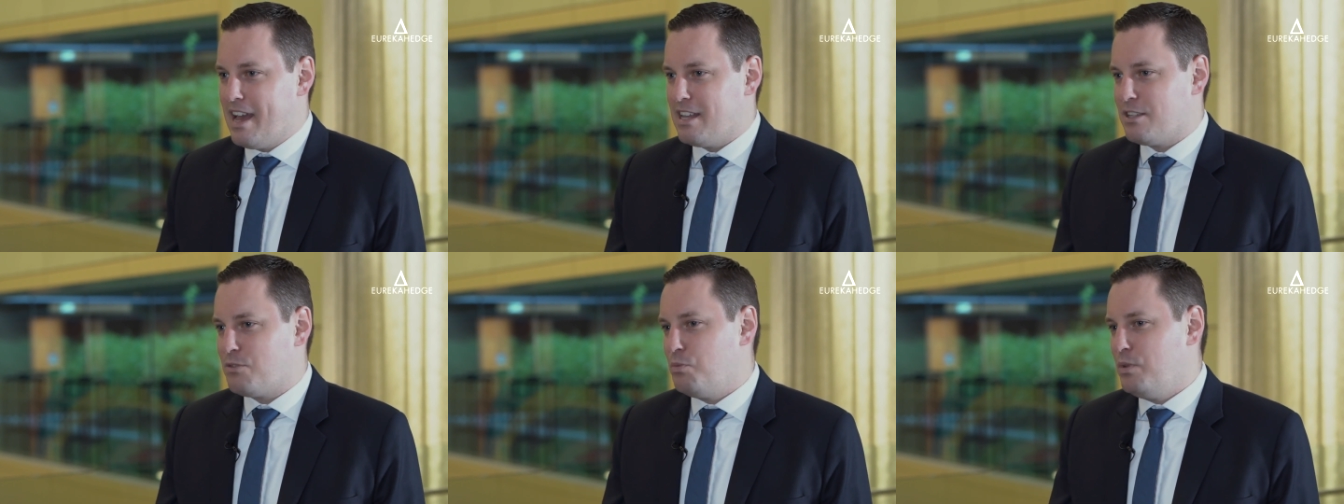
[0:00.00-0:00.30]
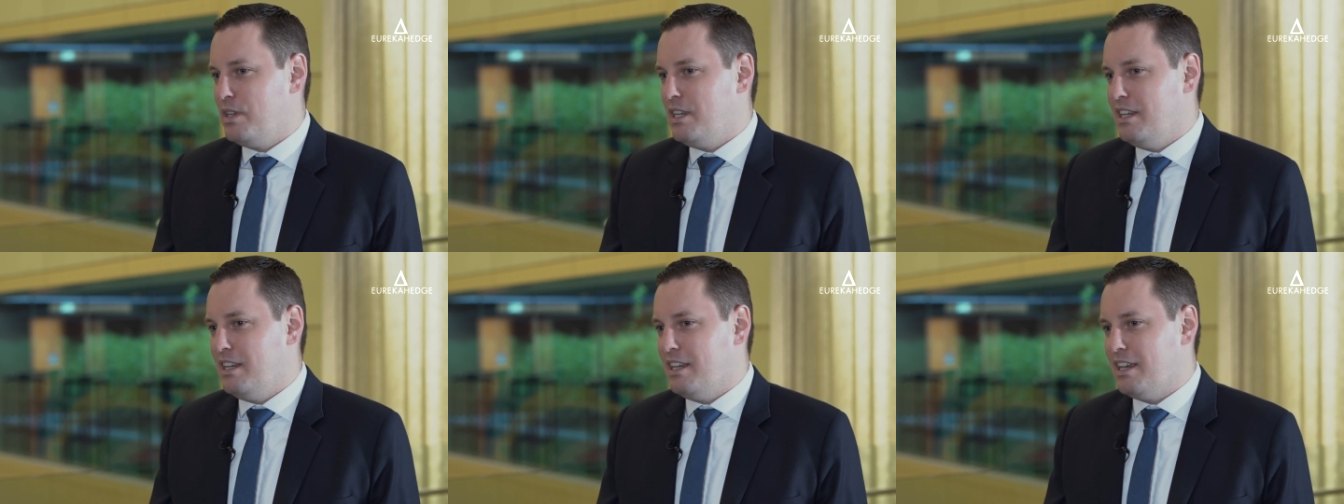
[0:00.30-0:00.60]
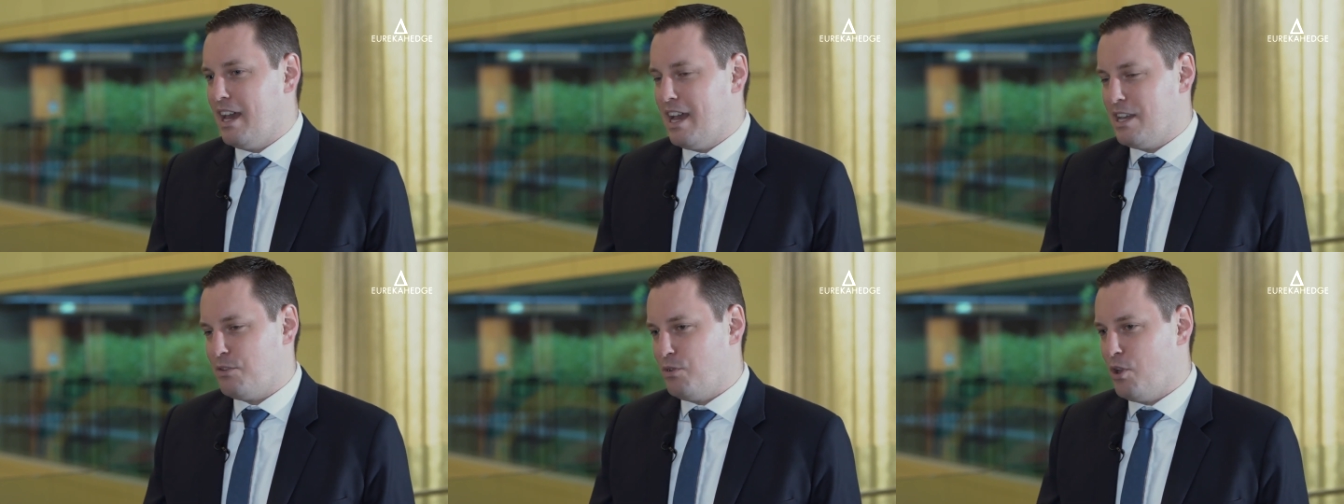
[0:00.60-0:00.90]
As we
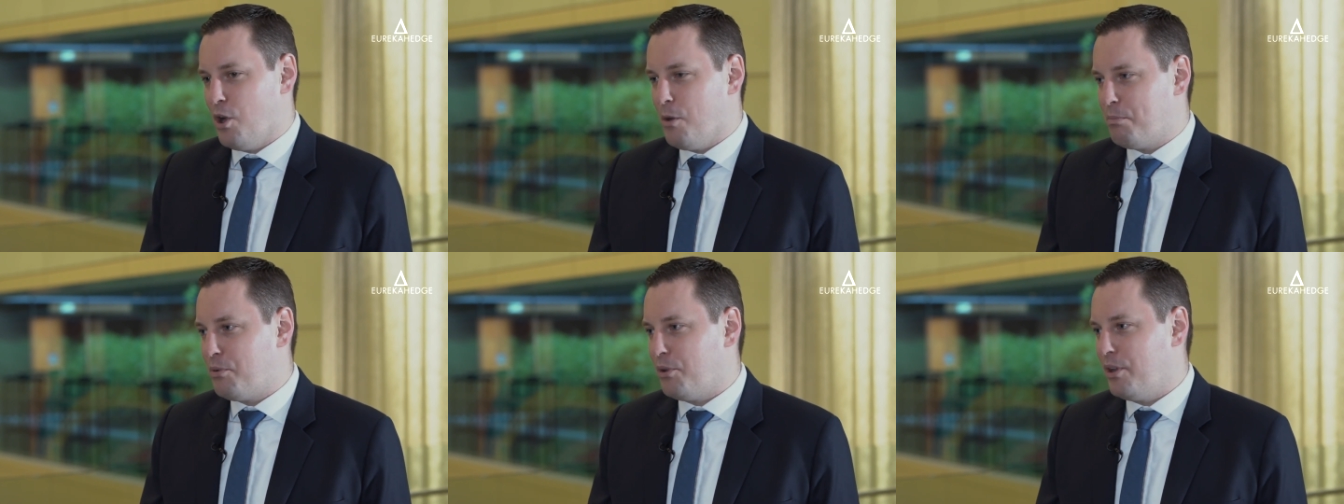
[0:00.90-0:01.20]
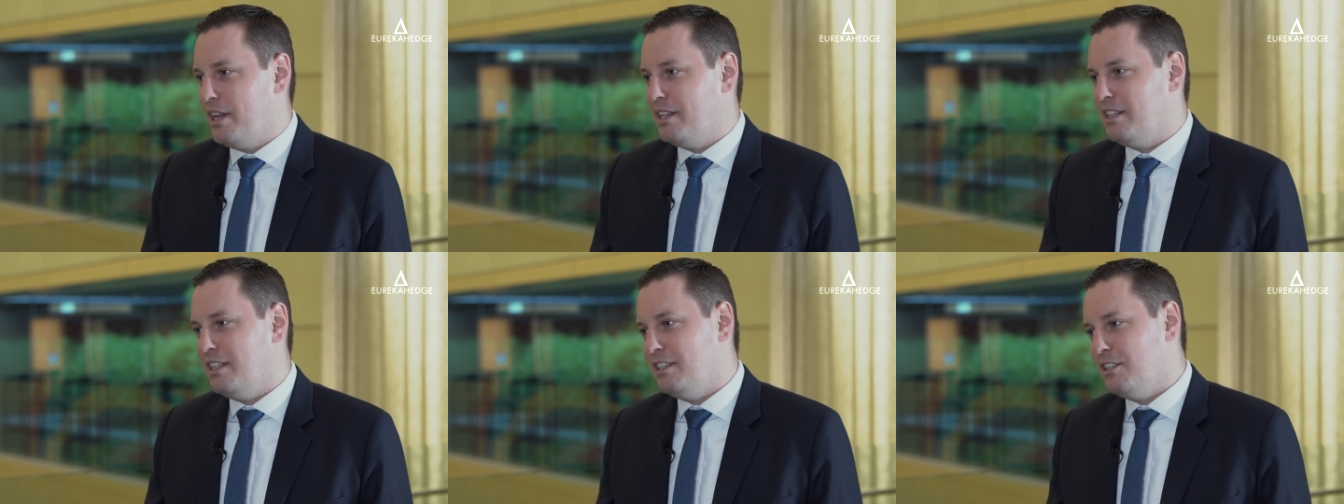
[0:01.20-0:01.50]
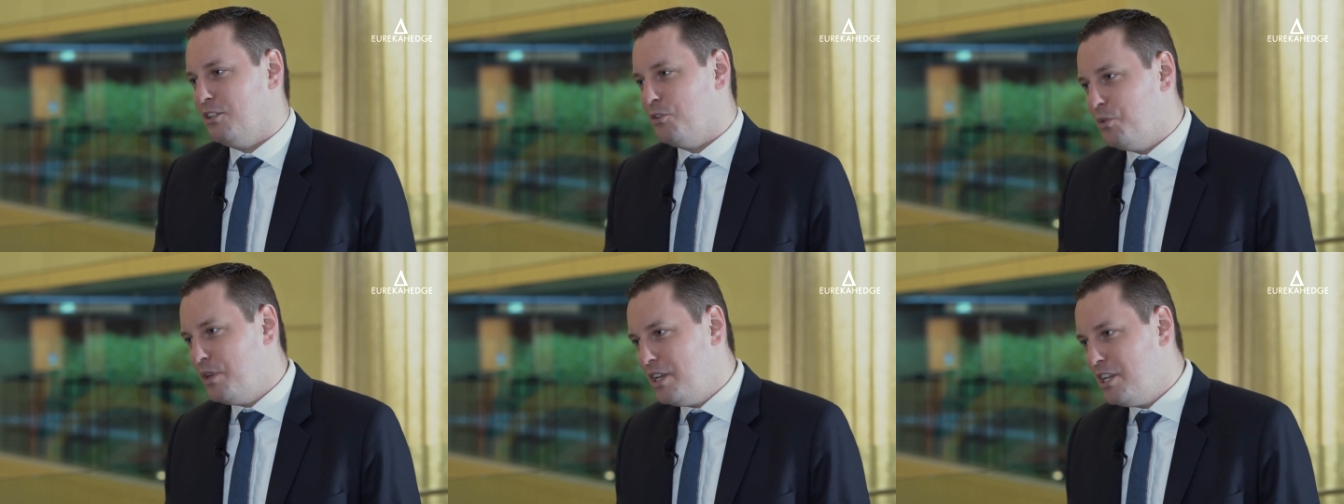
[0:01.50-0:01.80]
as we operate in
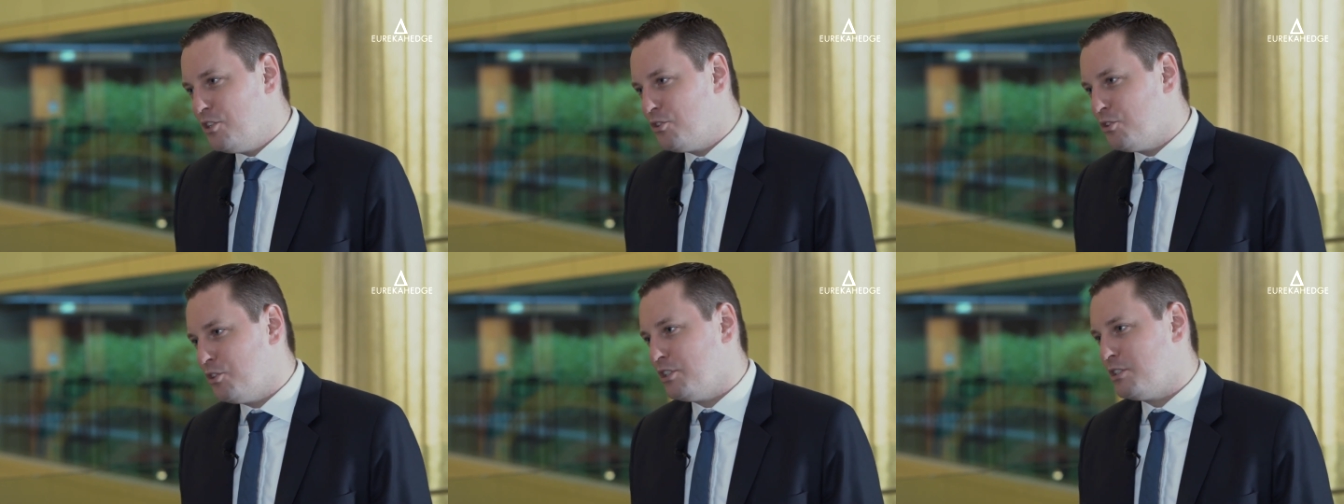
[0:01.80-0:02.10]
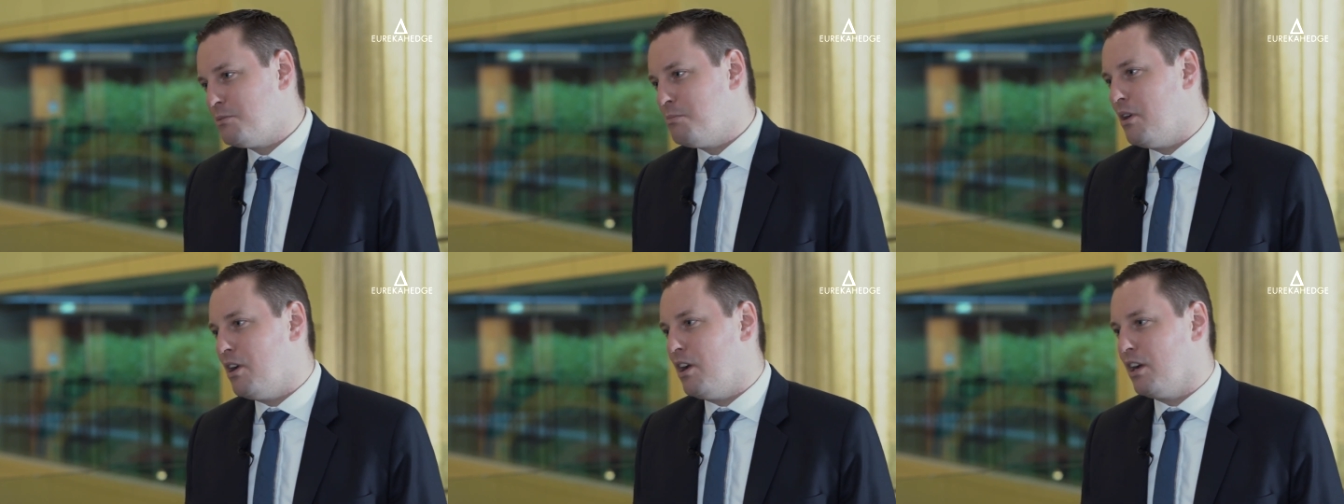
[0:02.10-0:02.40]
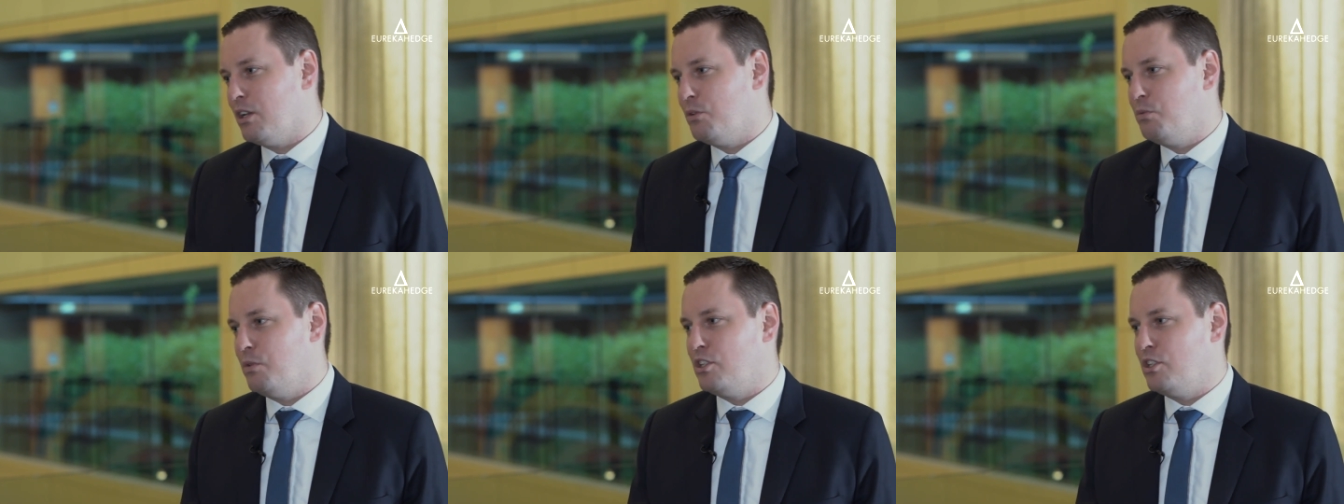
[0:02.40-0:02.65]
the reinsurance market,